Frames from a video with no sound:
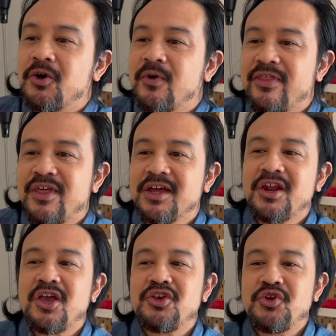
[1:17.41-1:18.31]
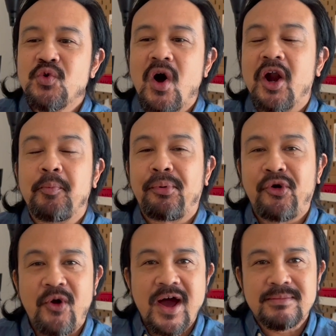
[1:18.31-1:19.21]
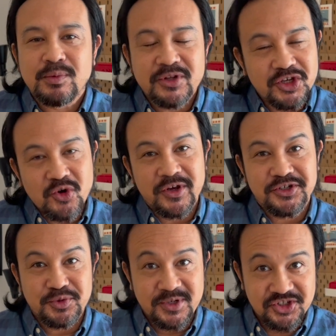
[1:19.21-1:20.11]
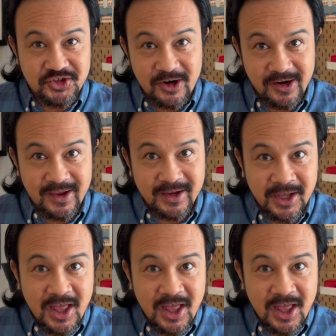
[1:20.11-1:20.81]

then you are probably going to be starting